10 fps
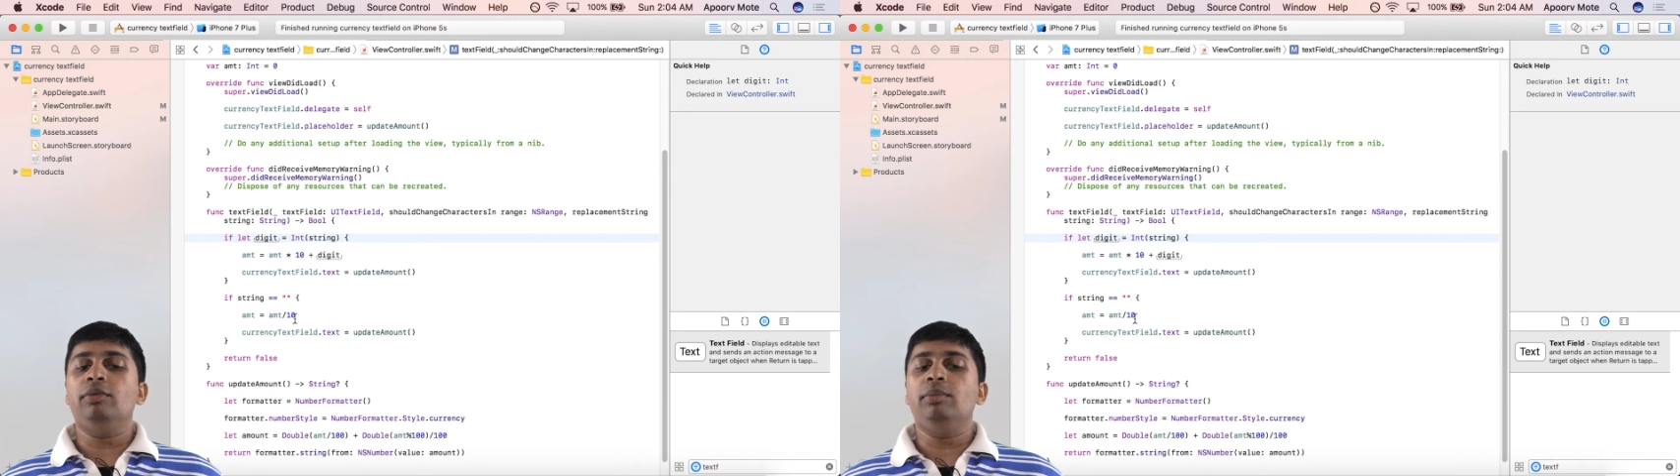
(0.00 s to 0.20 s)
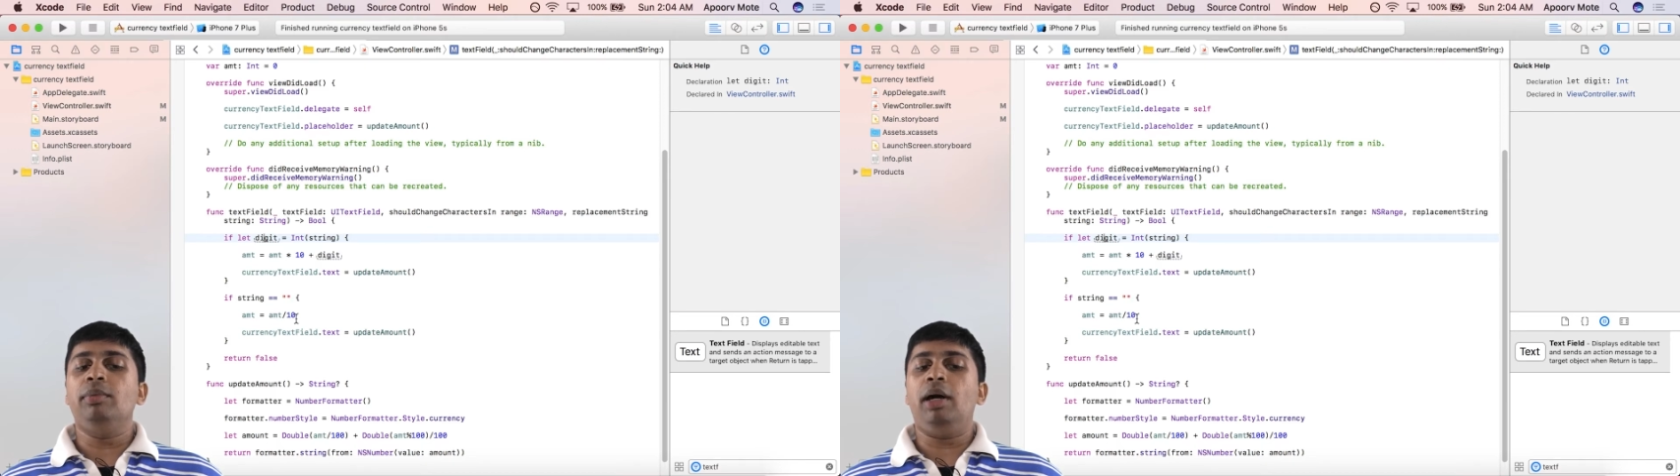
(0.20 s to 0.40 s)

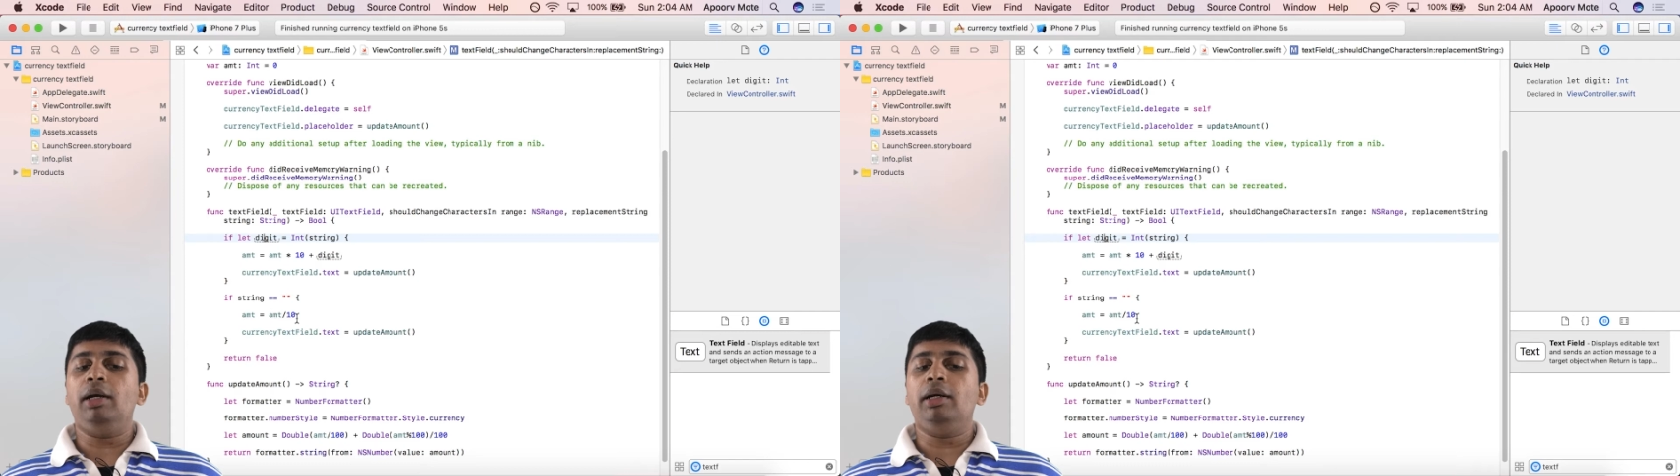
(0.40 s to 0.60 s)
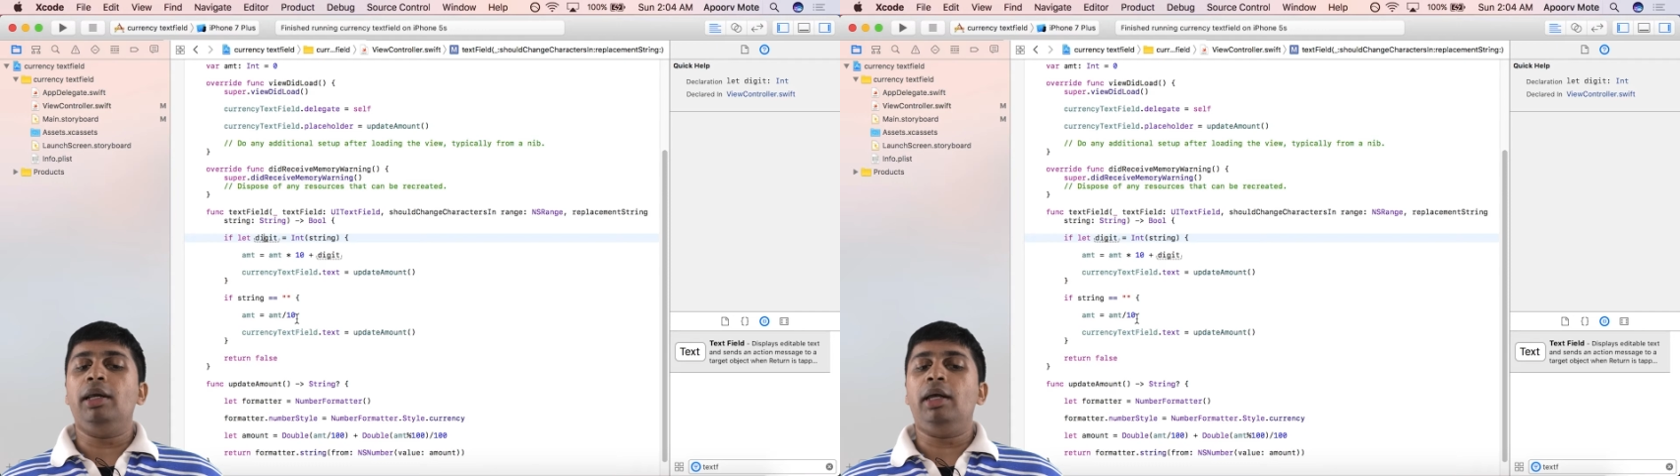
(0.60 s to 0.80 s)

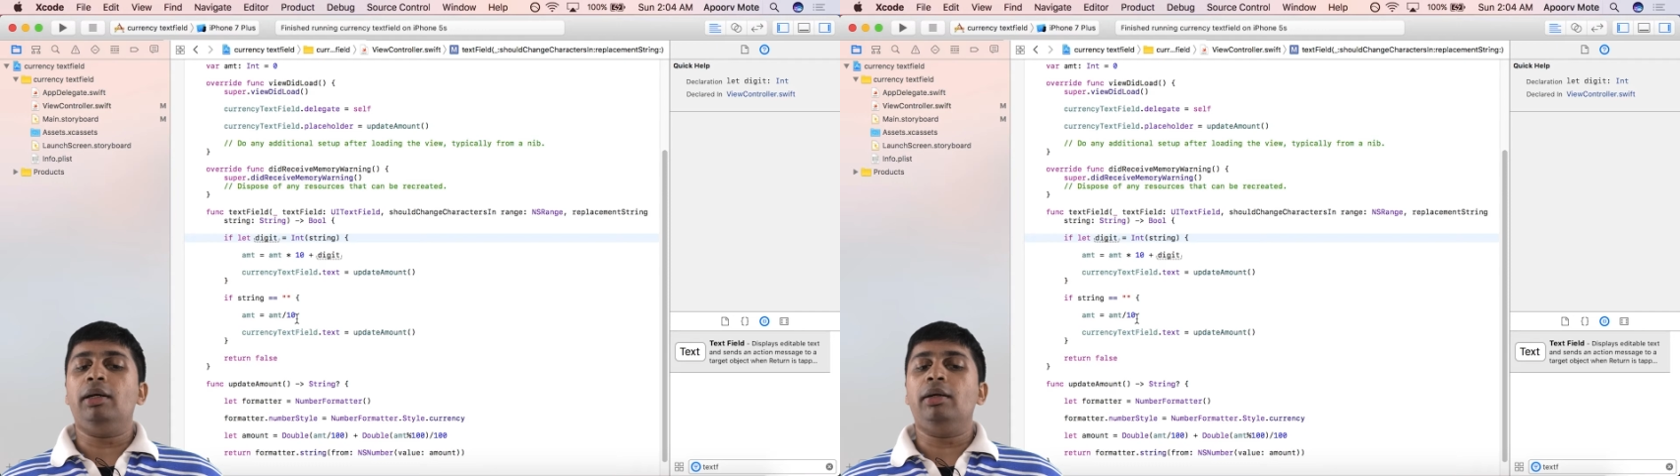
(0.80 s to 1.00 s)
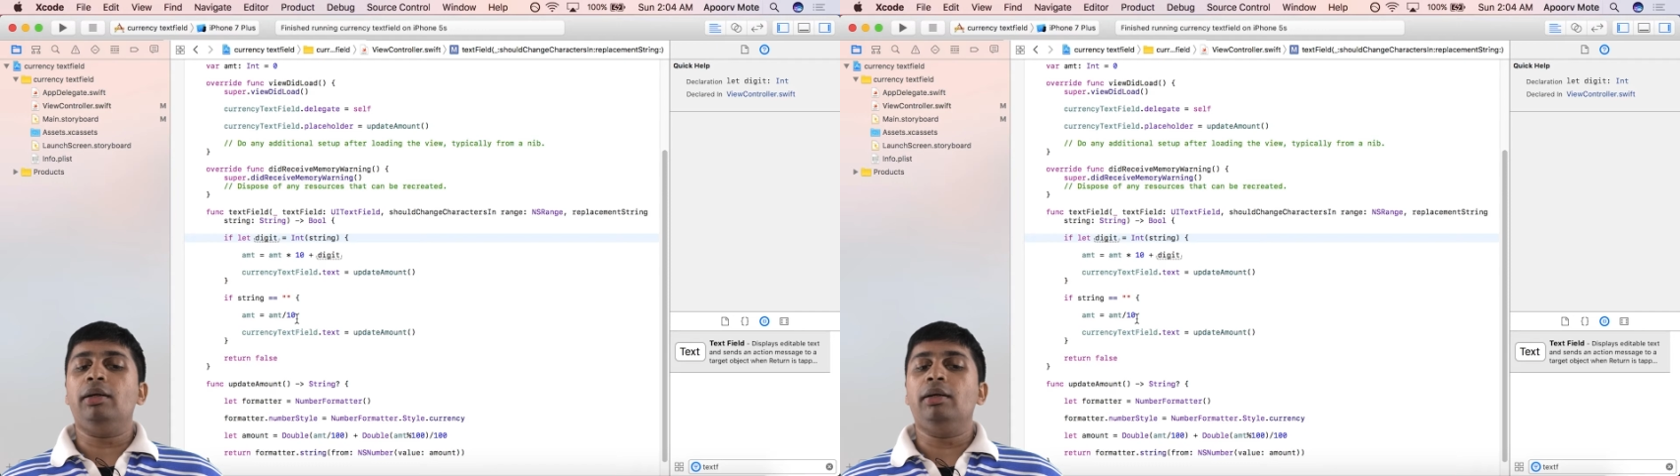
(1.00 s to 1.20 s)
by
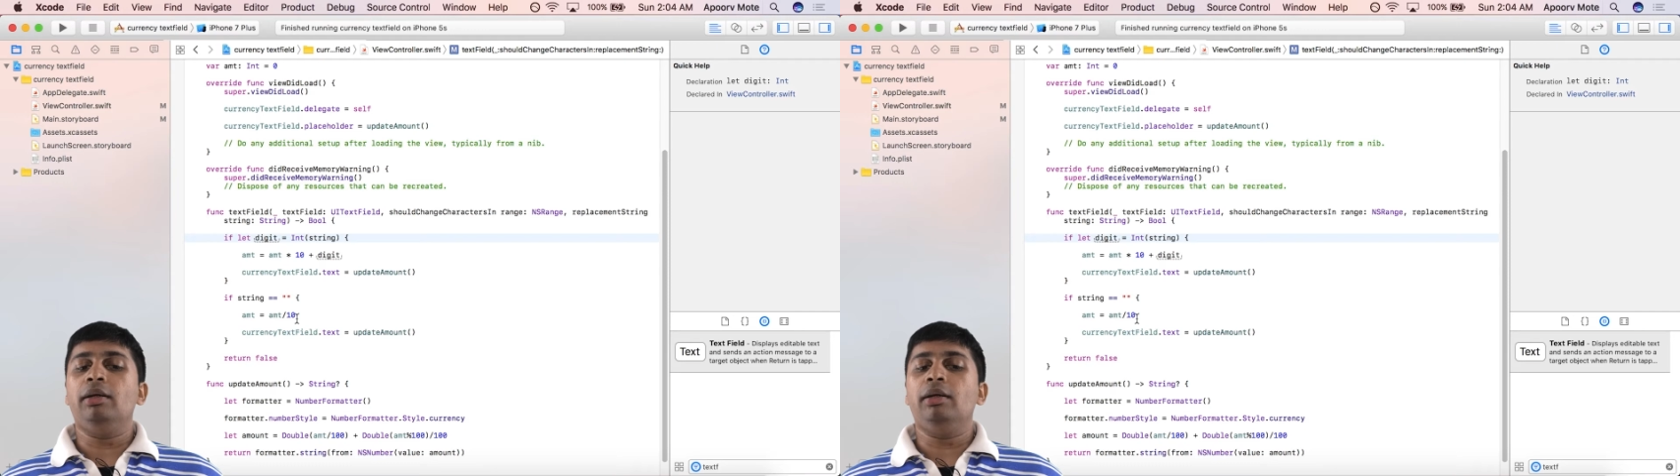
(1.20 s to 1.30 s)
10,